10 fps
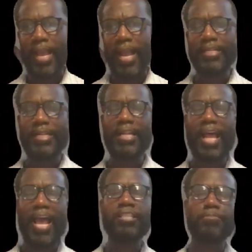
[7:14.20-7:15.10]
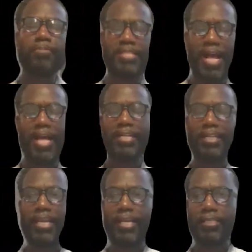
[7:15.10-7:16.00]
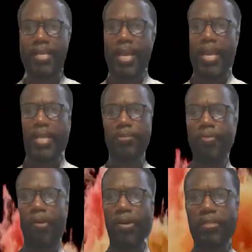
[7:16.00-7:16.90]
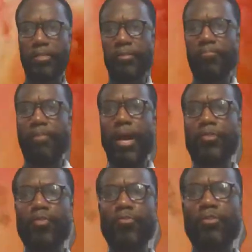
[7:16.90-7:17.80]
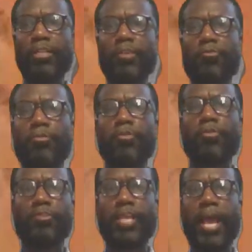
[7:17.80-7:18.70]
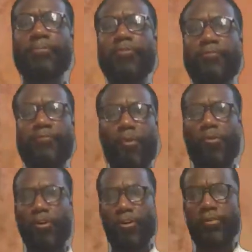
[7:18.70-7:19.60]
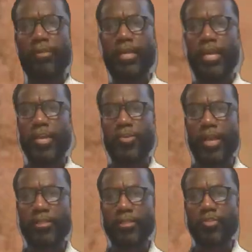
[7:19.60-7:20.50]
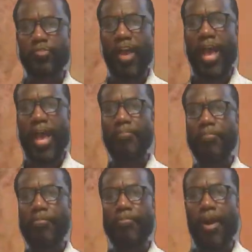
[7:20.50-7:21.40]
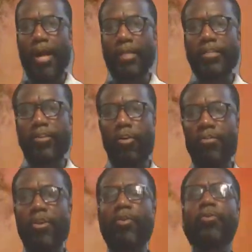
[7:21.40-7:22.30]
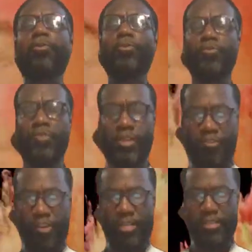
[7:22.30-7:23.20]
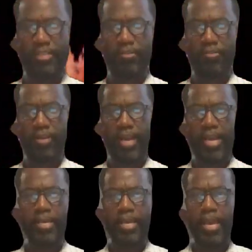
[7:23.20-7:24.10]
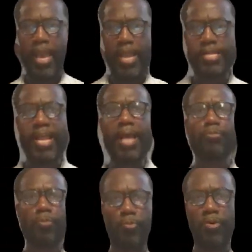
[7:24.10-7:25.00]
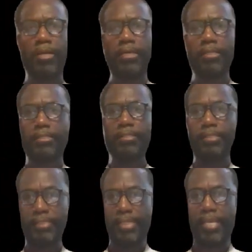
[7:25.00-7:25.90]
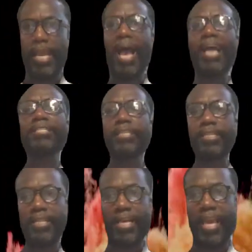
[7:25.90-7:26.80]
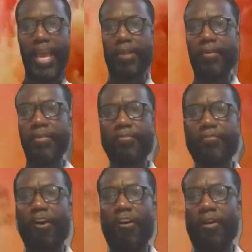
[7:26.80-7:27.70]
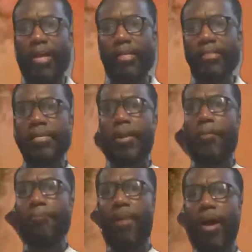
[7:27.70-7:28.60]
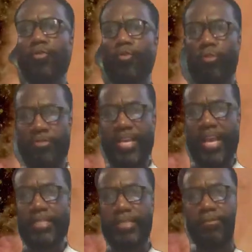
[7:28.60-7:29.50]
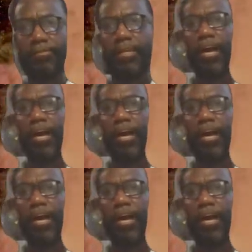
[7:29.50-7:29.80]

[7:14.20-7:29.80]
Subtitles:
and then last but not least, as a part of the module deliverables for chapter 4, you had to describe polynomial regression. Okay, and that was the icing in the cake as far as module objectives